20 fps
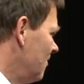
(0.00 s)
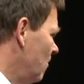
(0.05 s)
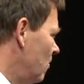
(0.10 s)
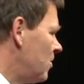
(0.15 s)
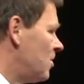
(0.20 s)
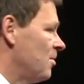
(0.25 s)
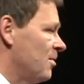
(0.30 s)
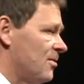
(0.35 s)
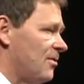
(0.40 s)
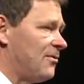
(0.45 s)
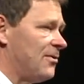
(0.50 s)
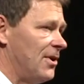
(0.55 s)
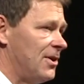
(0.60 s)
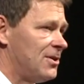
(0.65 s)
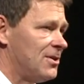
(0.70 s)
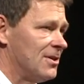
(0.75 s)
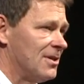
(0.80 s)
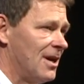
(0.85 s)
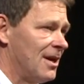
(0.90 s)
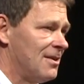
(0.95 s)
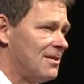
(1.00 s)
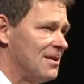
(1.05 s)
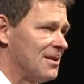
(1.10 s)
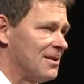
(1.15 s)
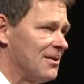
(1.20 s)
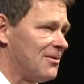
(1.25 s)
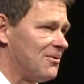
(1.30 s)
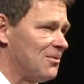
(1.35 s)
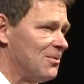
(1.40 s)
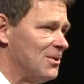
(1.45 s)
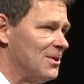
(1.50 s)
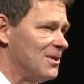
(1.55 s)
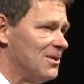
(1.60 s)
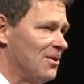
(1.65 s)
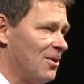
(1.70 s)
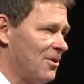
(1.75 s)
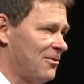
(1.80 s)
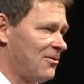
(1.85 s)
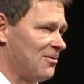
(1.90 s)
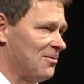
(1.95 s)
Working with the station, I think, is
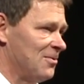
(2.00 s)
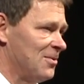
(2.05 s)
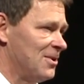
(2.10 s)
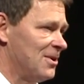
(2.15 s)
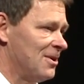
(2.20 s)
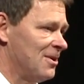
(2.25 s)
really awesome.